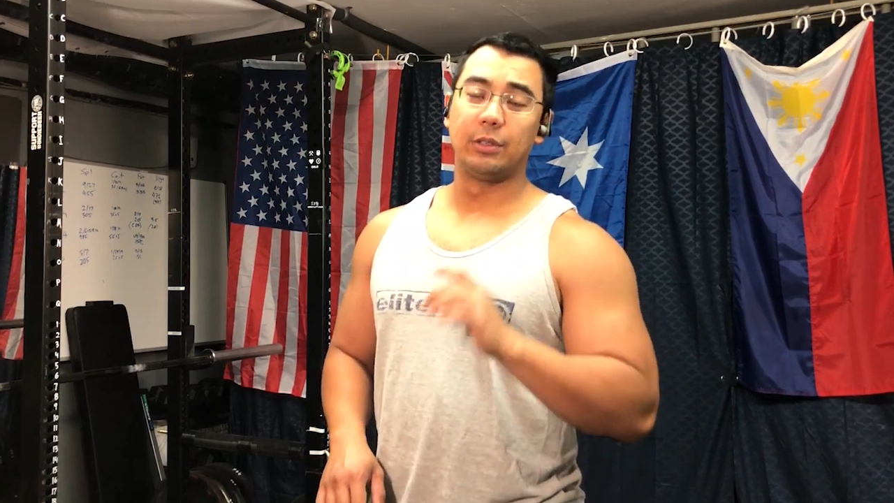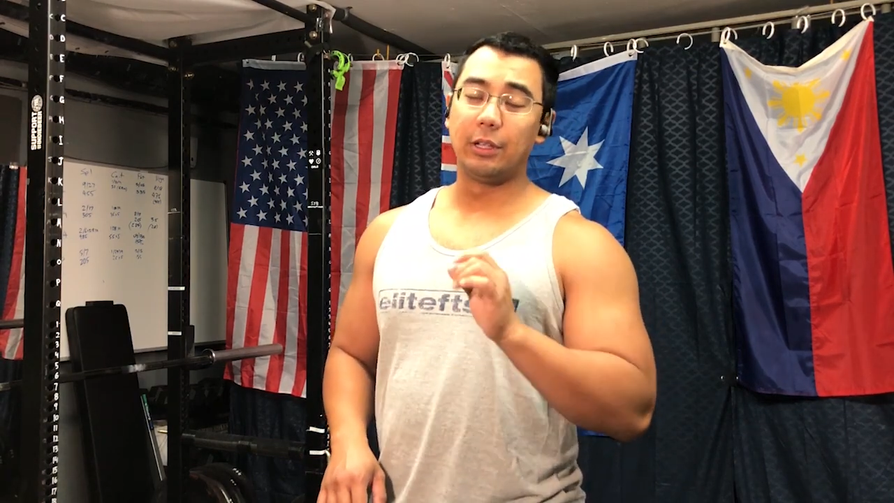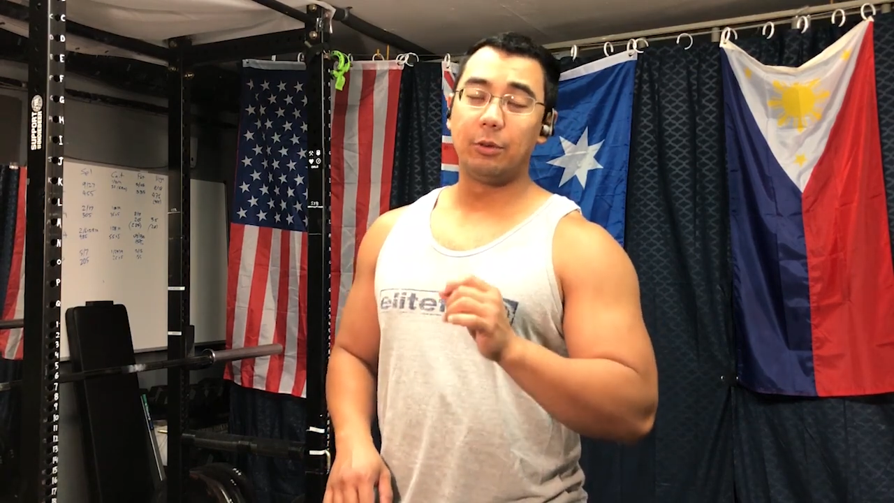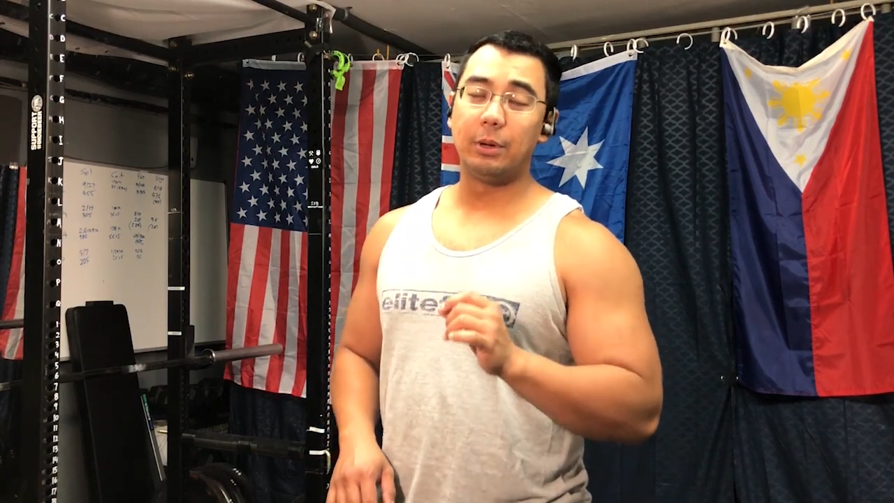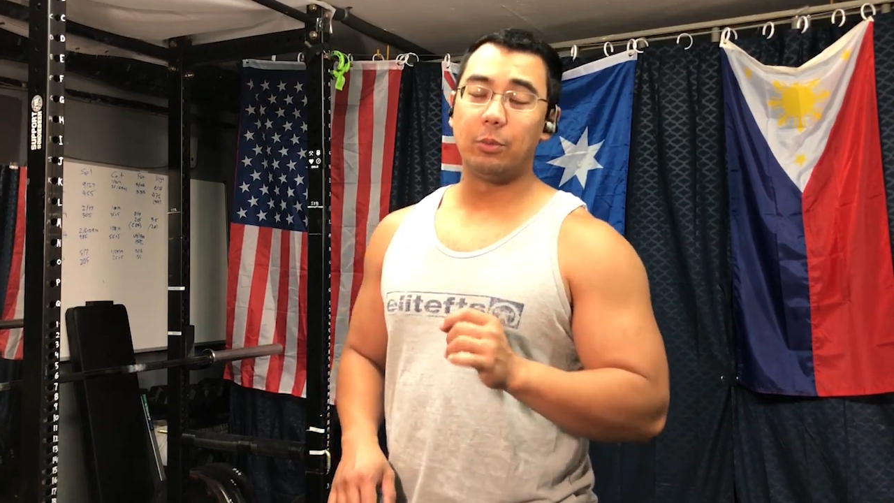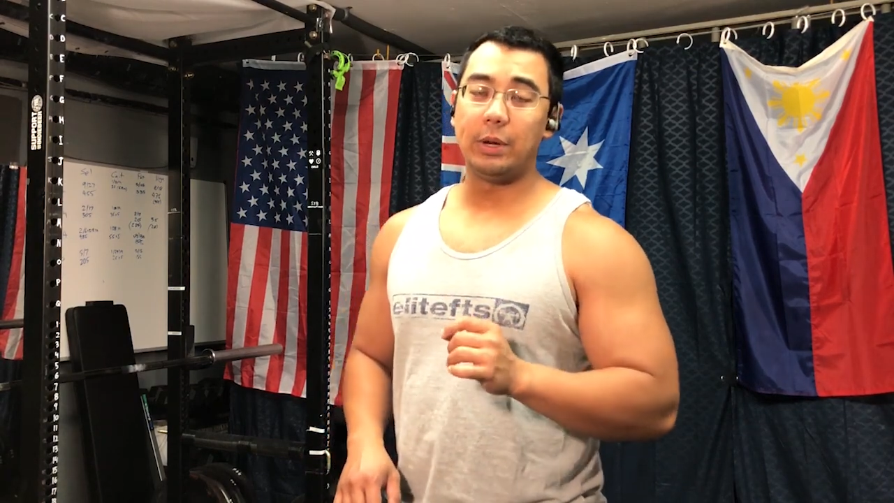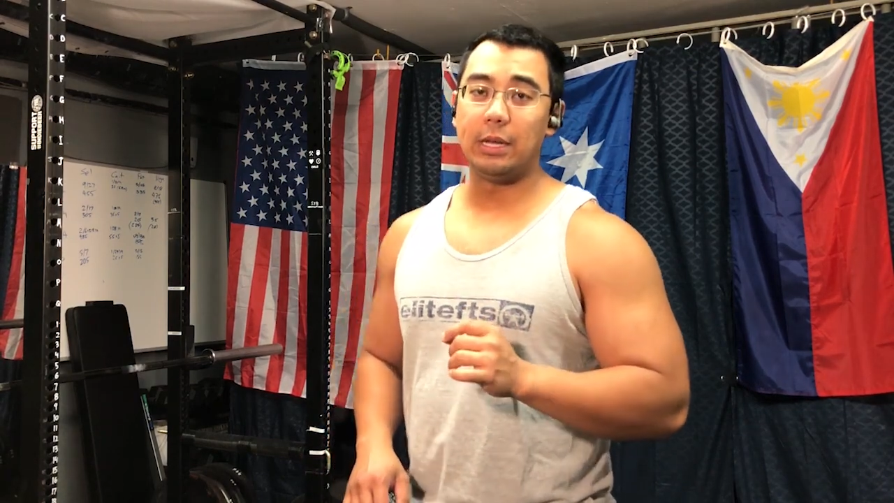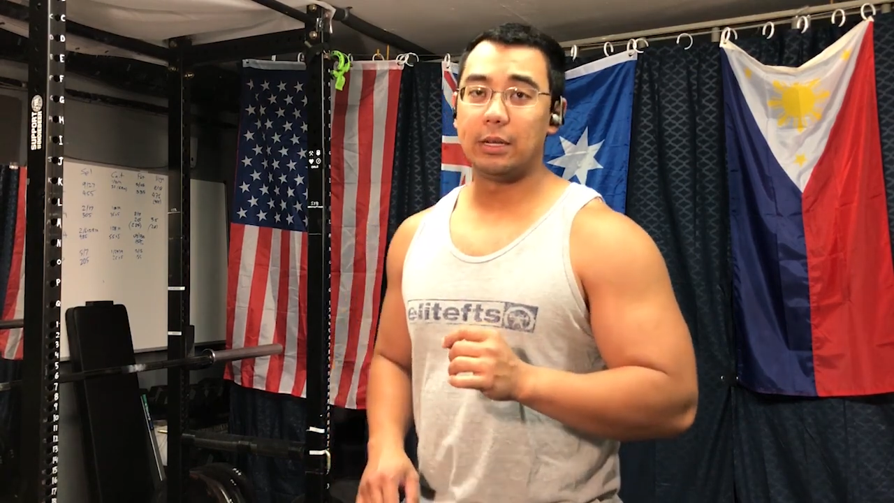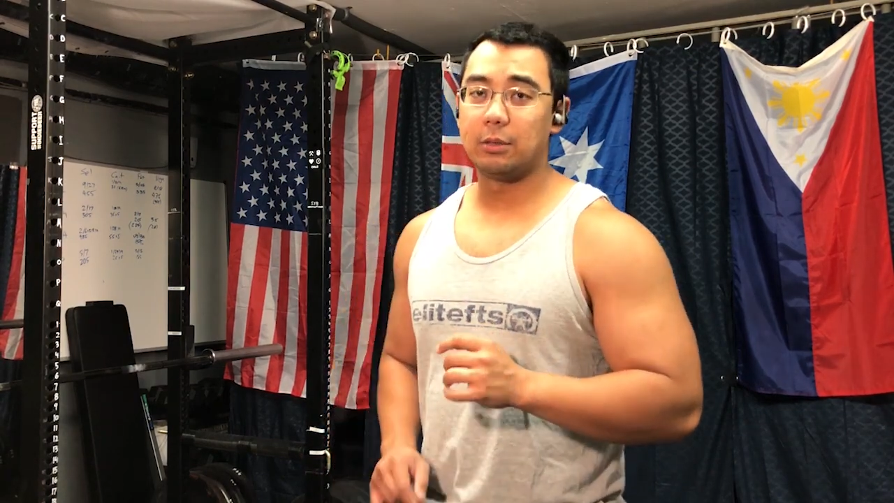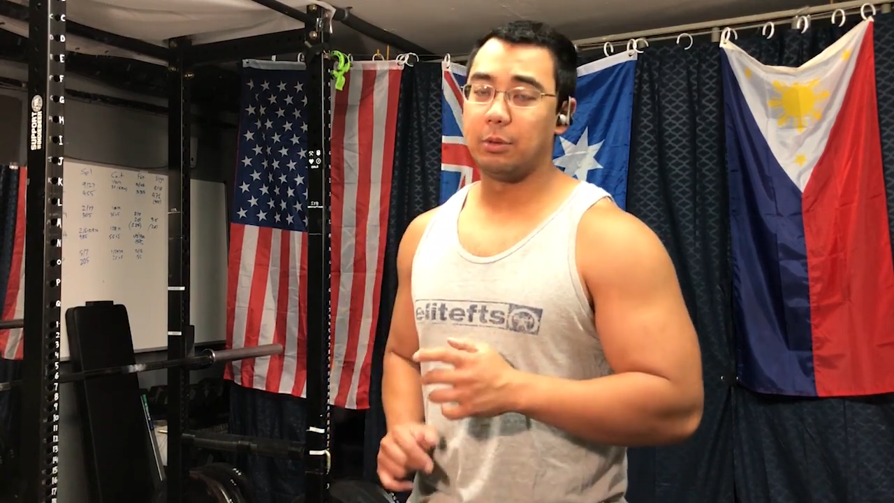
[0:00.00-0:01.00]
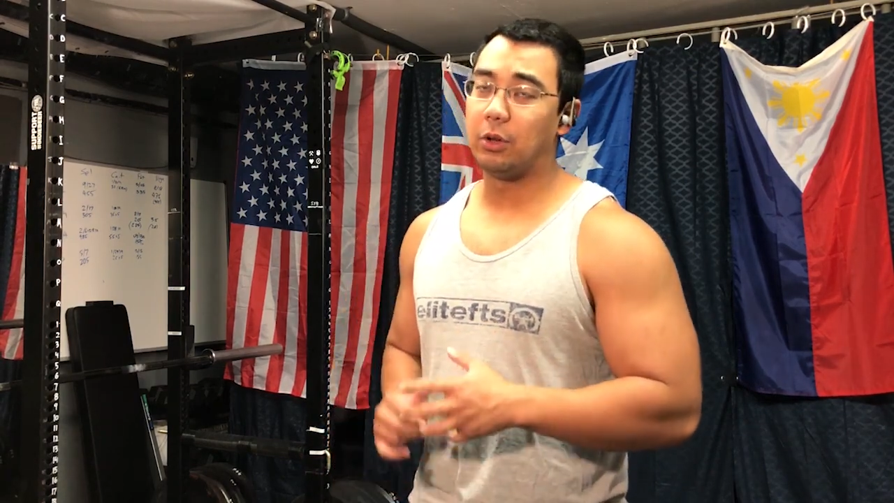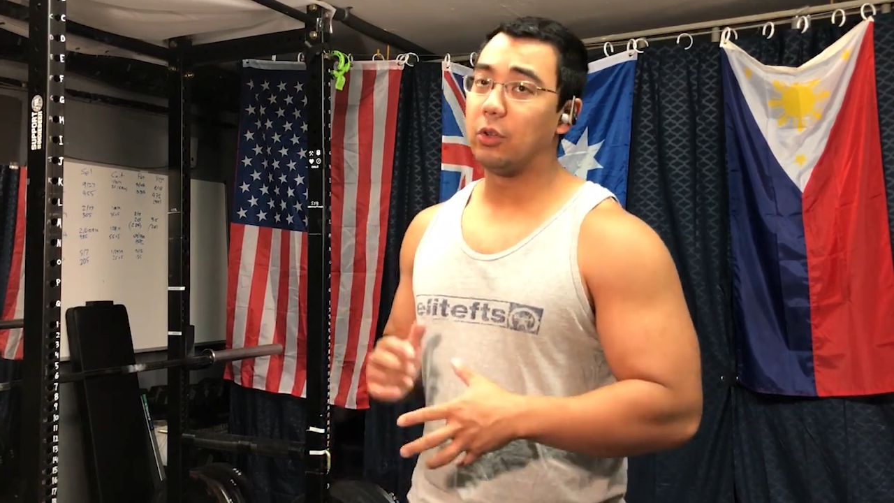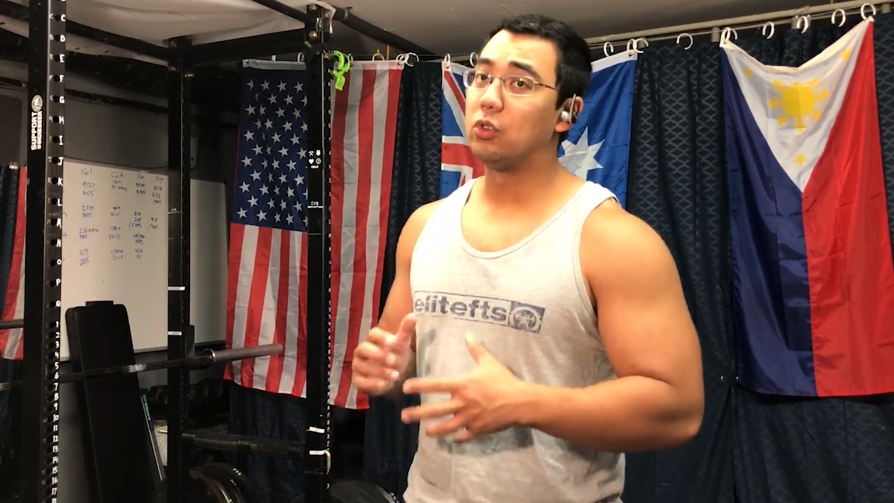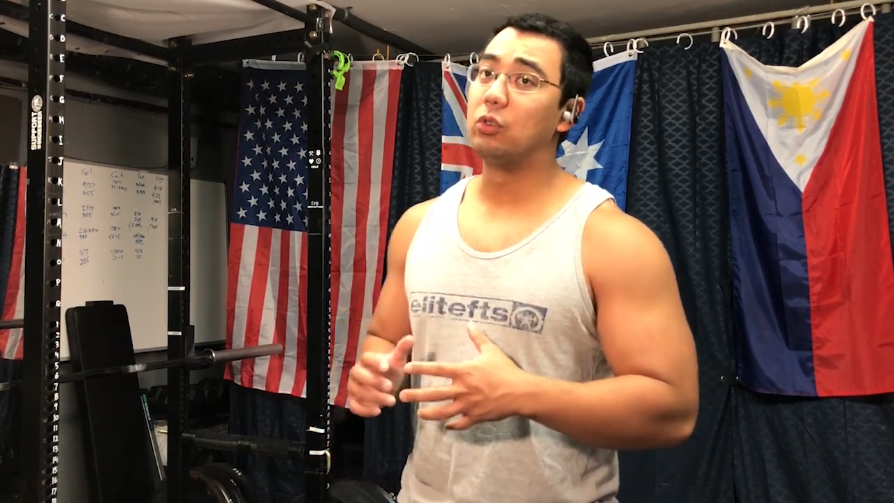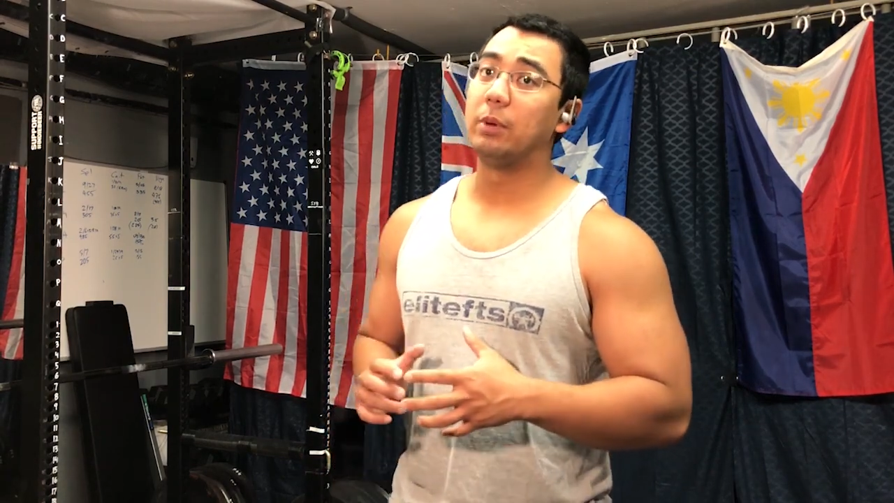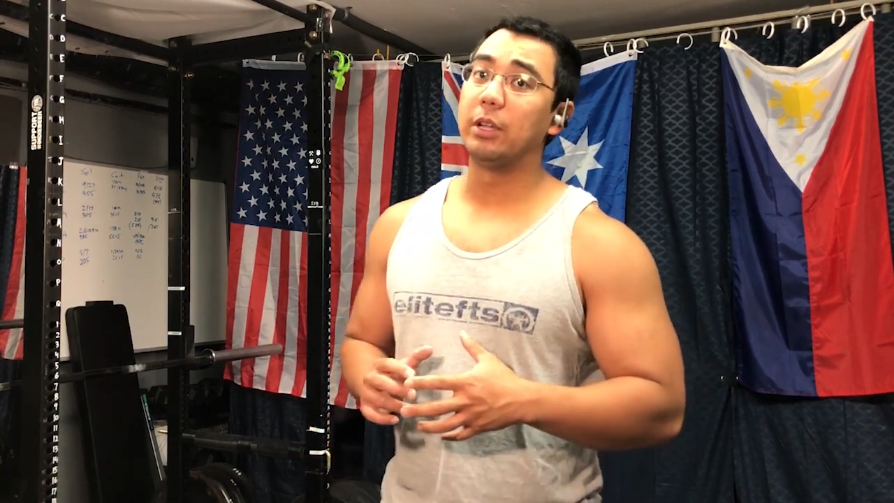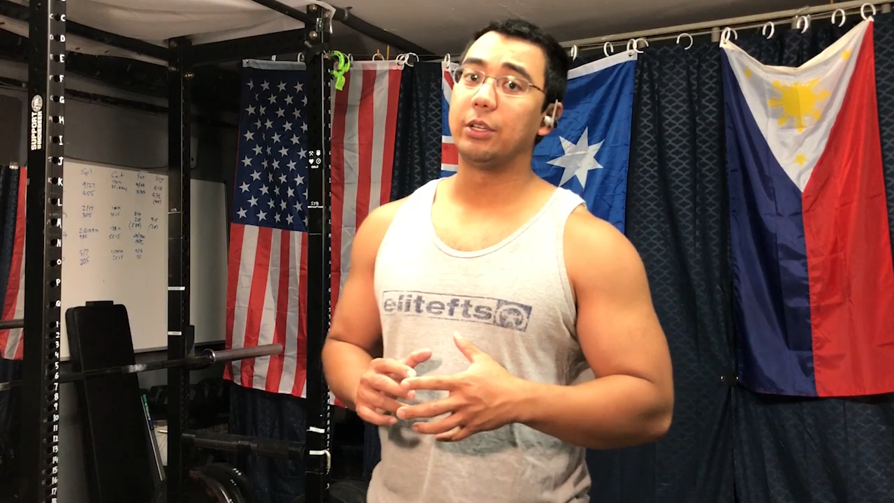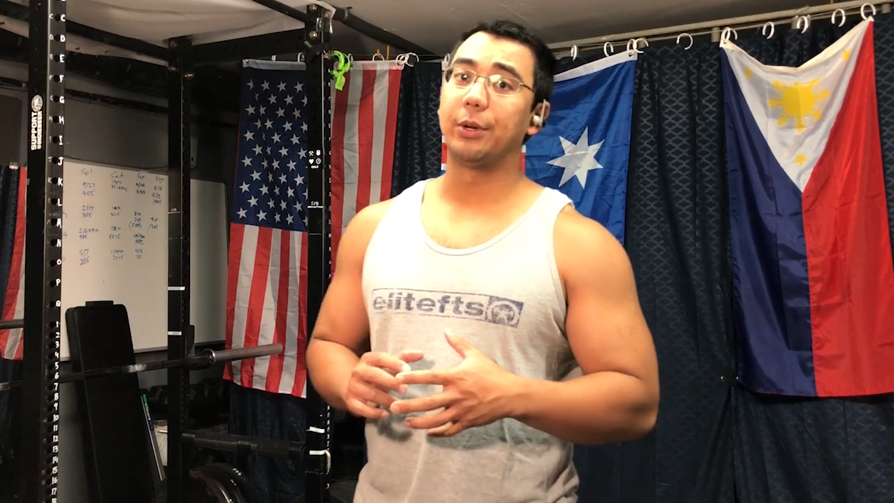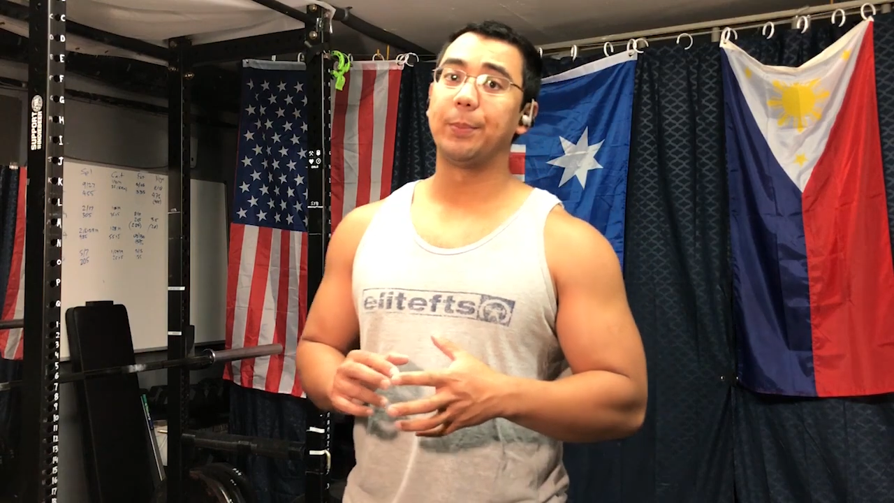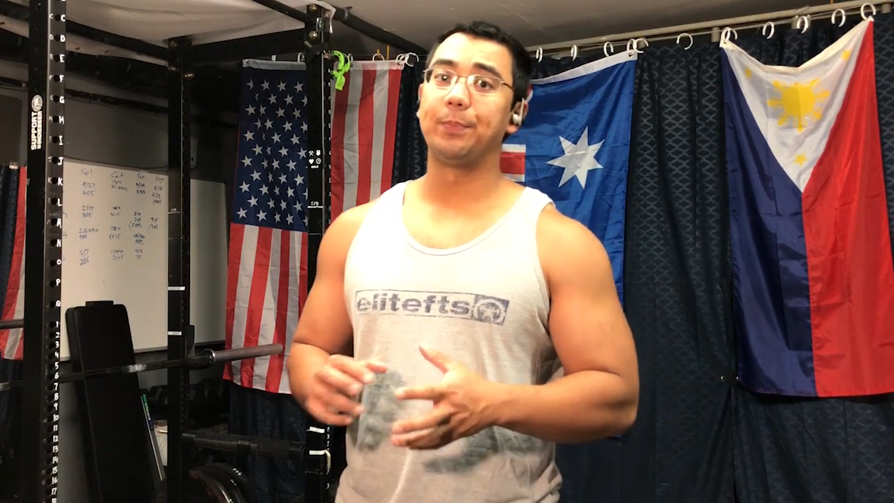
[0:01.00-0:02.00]
A little bit of weakness, but not too
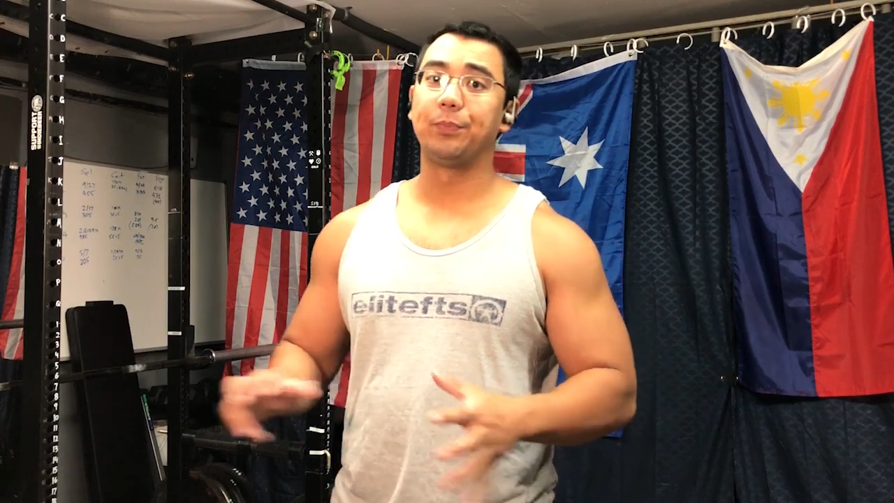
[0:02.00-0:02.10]
much.